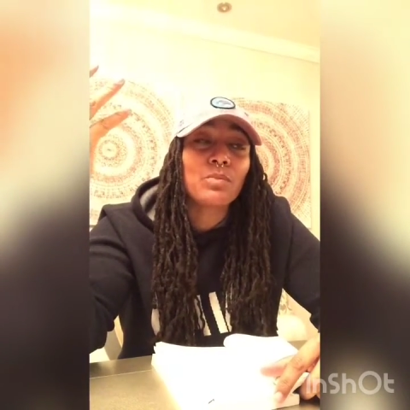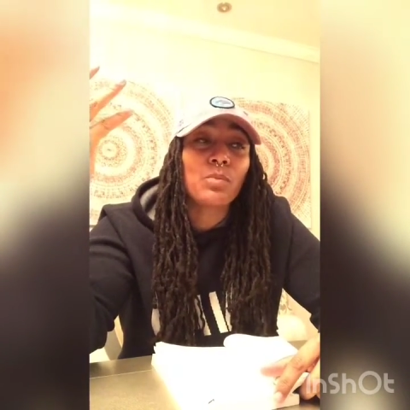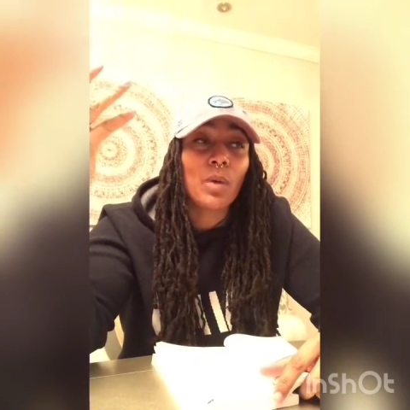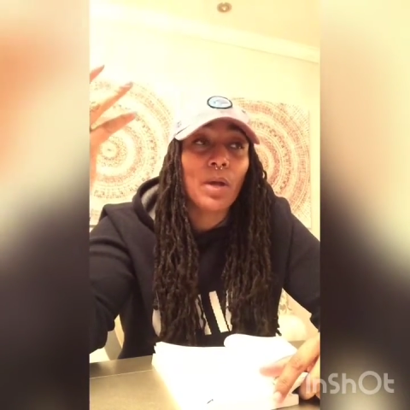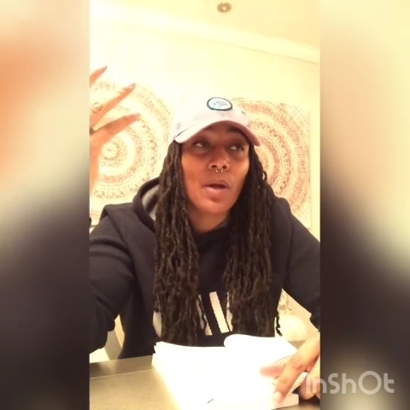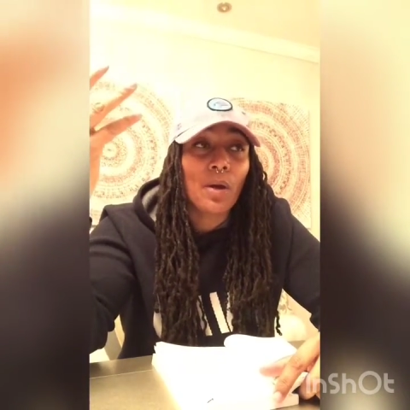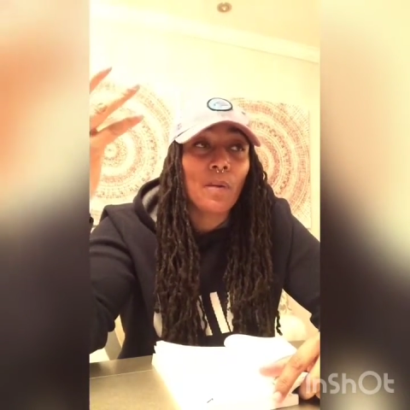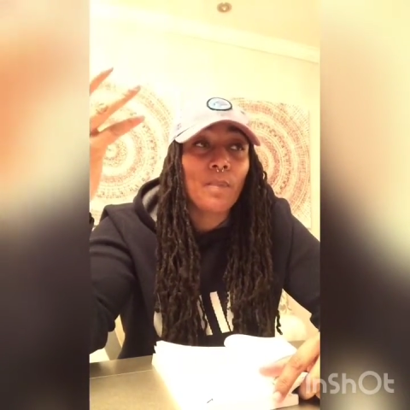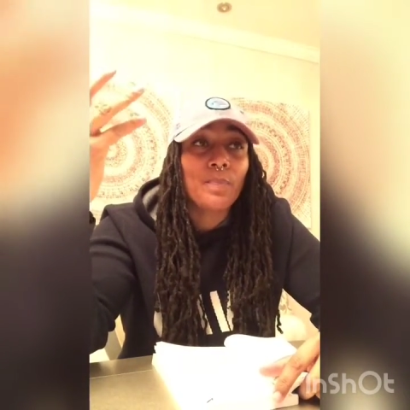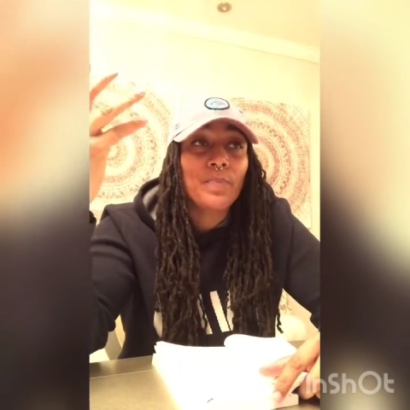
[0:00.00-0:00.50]

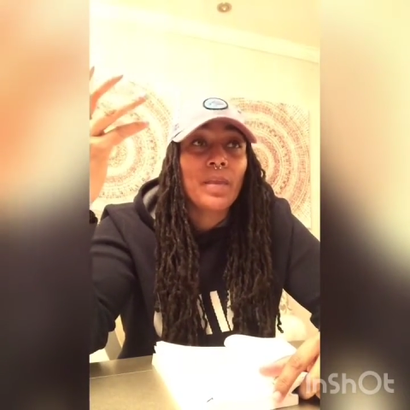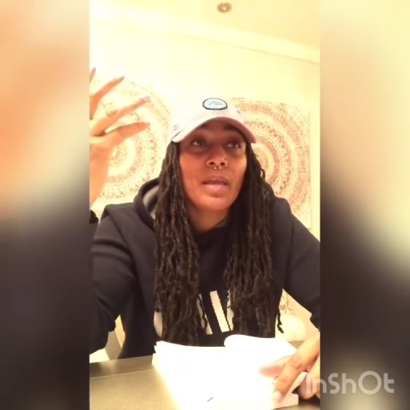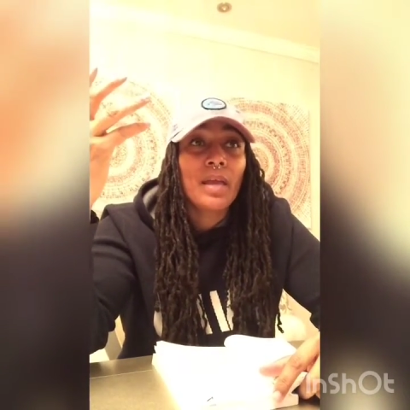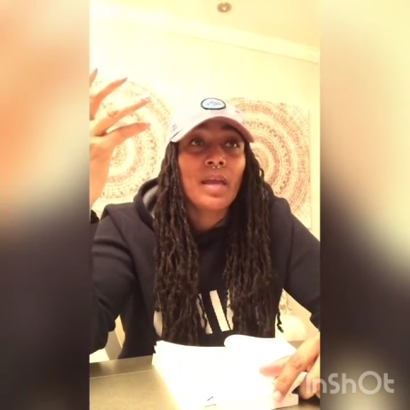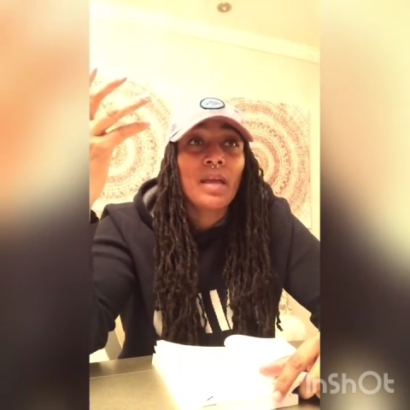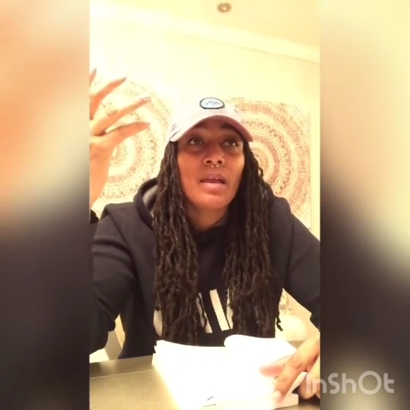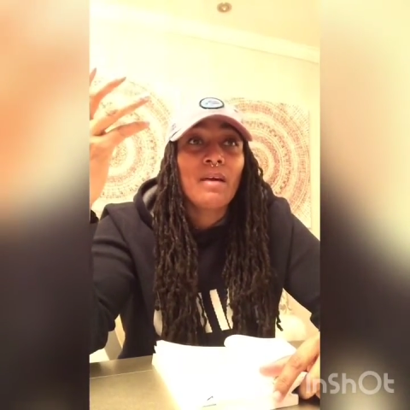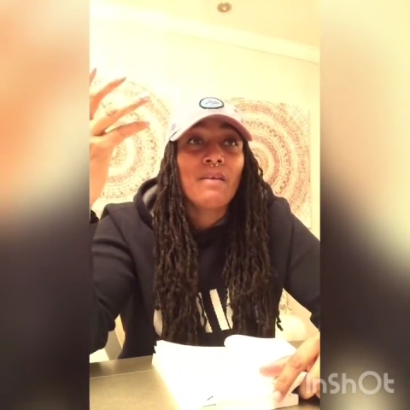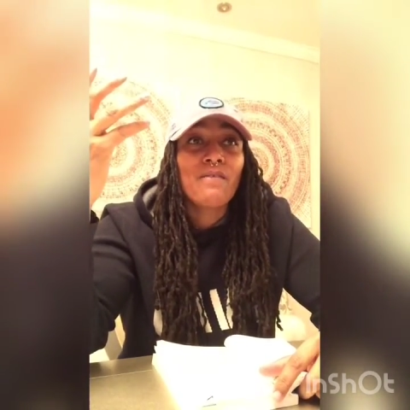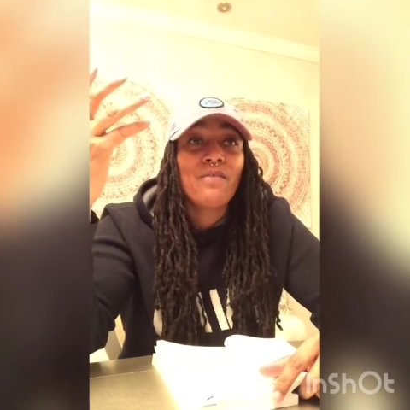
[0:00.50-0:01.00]
Well,
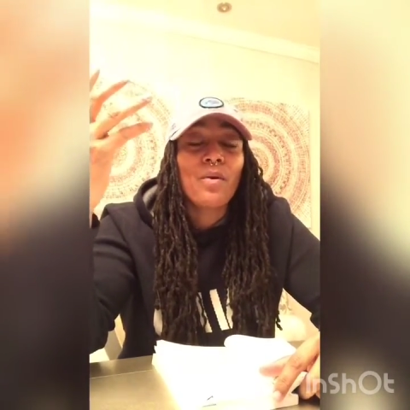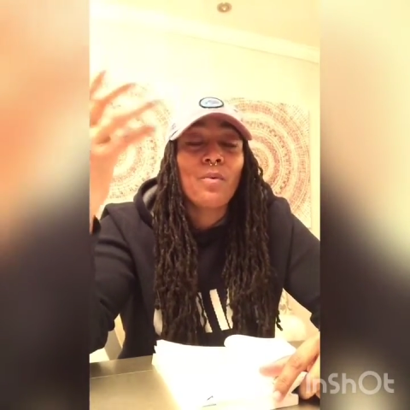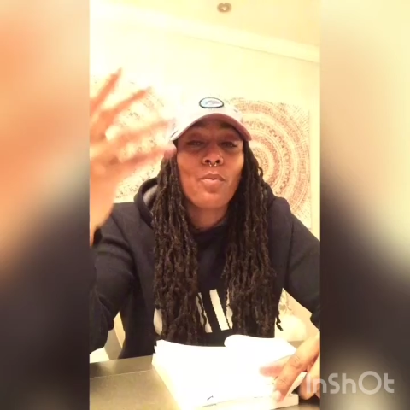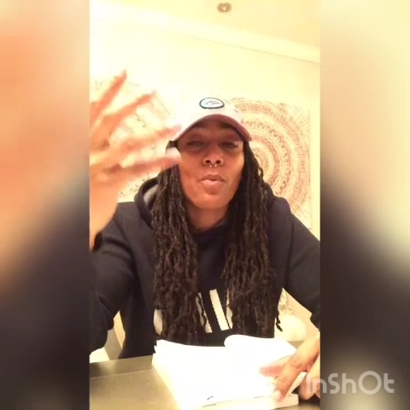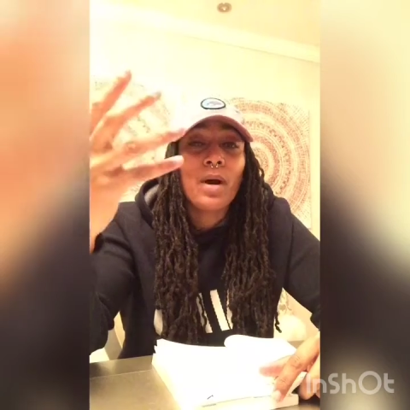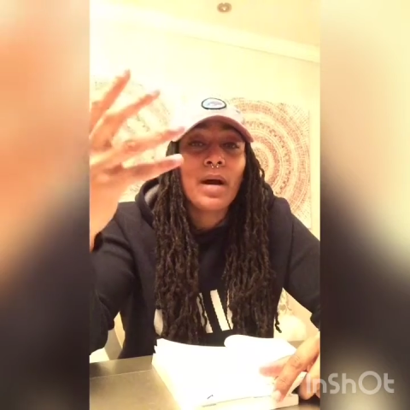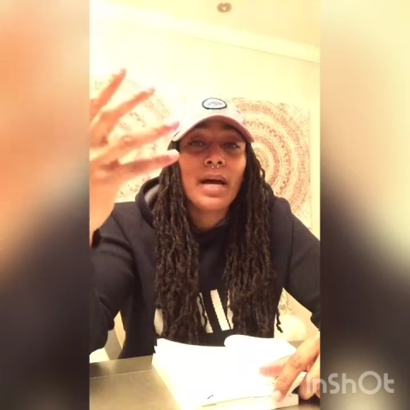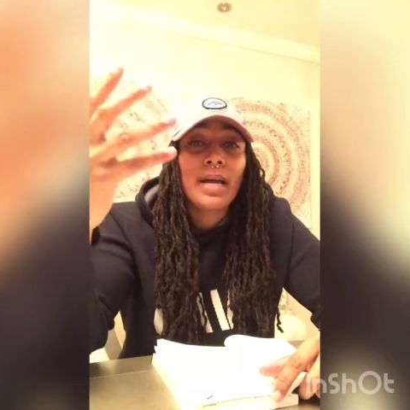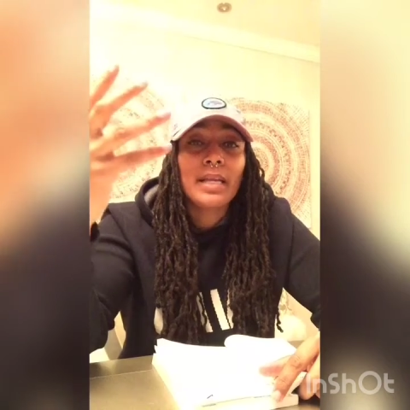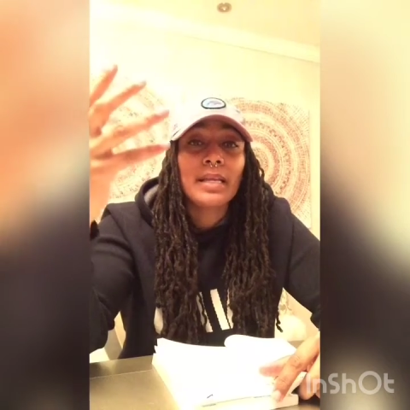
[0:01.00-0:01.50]
for
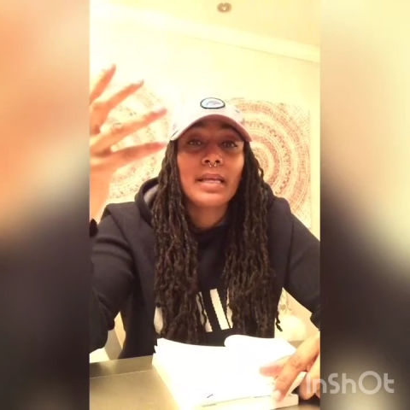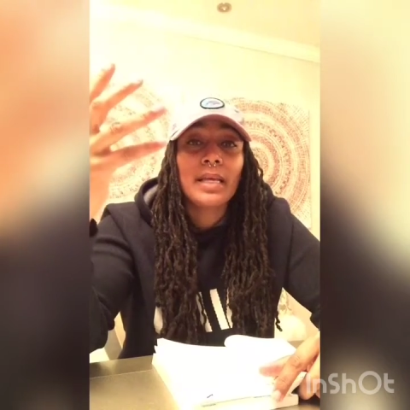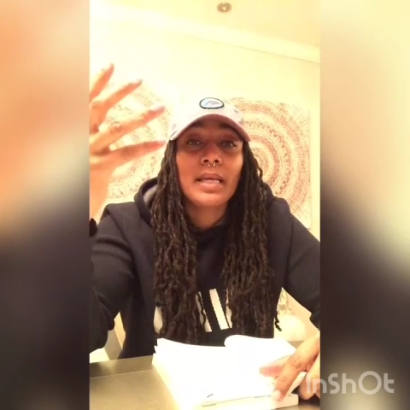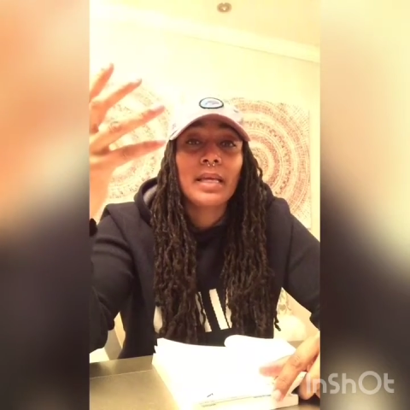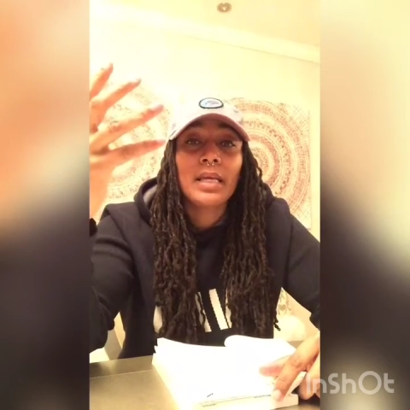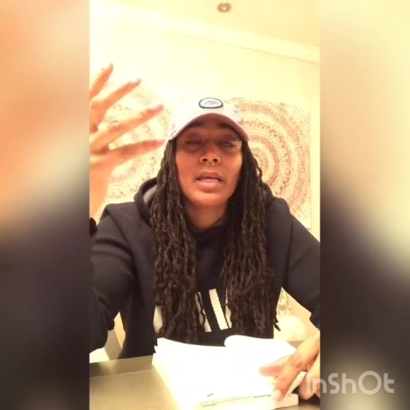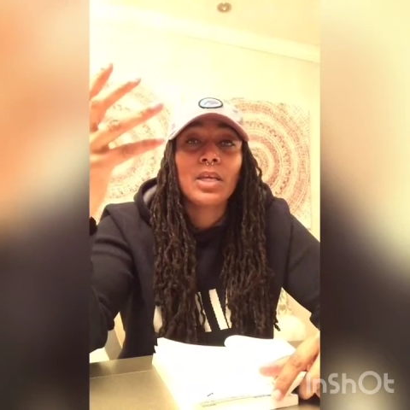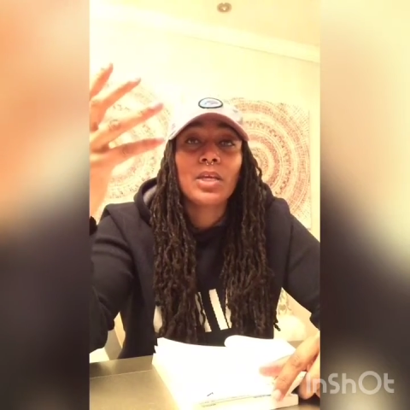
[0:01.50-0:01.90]
one,